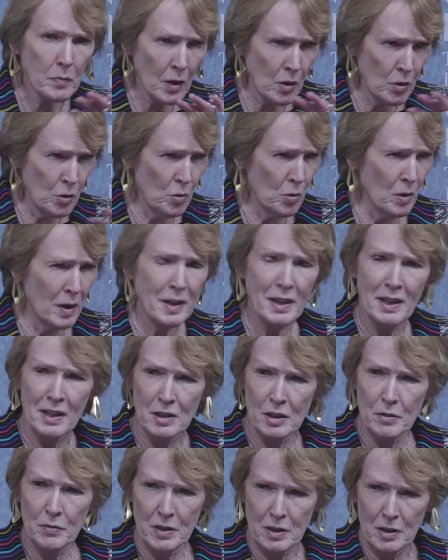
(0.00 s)
who again
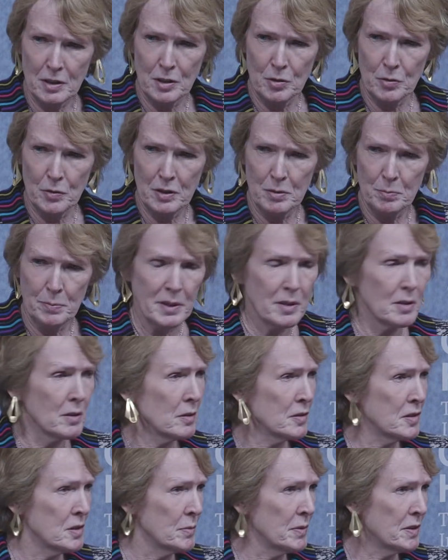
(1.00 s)
have argued that
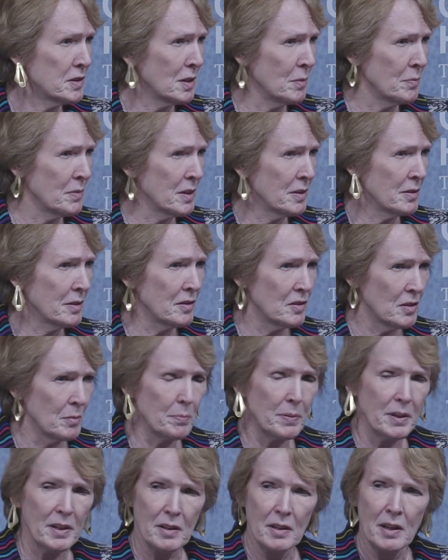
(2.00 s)
imperialism is something that
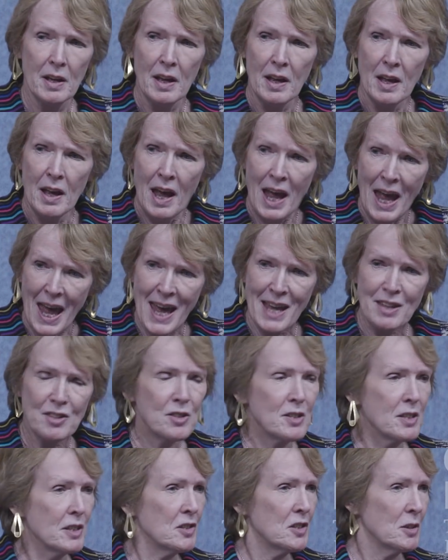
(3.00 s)
simply has
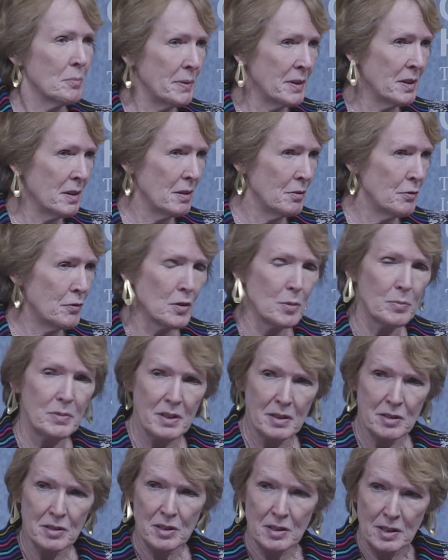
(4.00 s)
disappeared from the
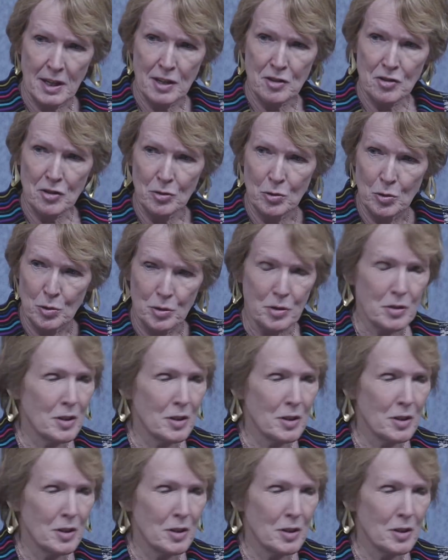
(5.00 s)
international order.